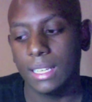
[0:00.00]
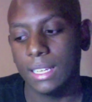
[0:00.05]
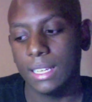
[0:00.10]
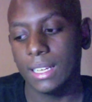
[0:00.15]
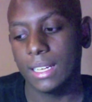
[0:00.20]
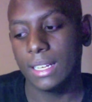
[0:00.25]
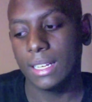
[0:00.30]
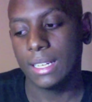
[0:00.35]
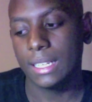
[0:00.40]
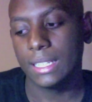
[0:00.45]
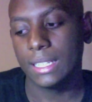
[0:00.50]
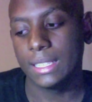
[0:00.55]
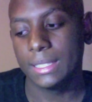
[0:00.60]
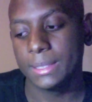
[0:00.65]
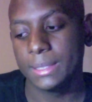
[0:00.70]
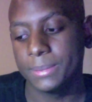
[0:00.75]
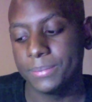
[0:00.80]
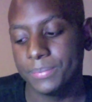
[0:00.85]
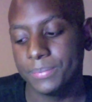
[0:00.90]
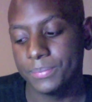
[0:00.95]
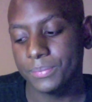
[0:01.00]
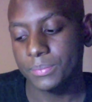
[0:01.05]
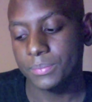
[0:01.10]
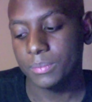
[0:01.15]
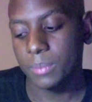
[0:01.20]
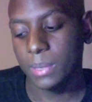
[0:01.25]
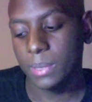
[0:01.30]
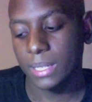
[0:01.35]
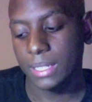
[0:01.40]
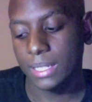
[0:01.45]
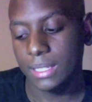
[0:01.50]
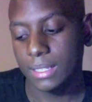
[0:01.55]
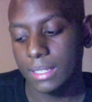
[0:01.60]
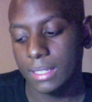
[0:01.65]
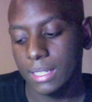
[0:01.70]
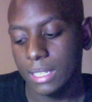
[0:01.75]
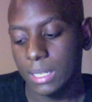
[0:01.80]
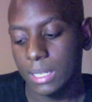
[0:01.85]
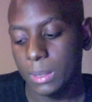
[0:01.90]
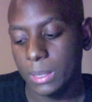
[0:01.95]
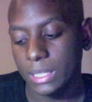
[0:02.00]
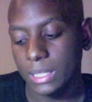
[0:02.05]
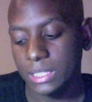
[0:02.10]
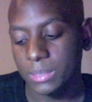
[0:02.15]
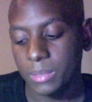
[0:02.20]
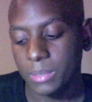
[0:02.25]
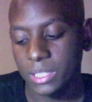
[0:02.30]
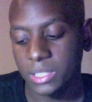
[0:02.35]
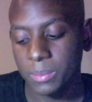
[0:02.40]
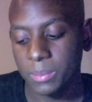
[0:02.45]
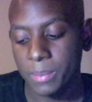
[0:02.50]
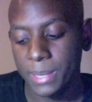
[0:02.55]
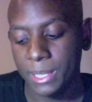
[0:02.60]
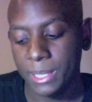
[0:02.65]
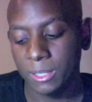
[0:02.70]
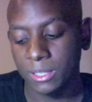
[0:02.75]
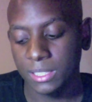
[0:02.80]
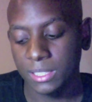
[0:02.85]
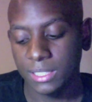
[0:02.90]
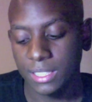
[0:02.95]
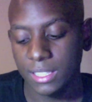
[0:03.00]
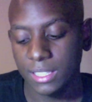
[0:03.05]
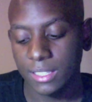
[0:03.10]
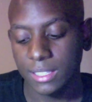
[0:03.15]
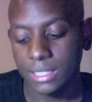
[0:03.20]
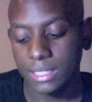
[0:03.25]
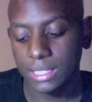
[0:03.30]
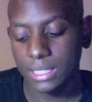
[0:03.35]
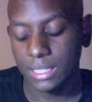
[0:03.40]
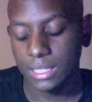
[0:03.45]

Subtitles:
uh, but it's metal in there, and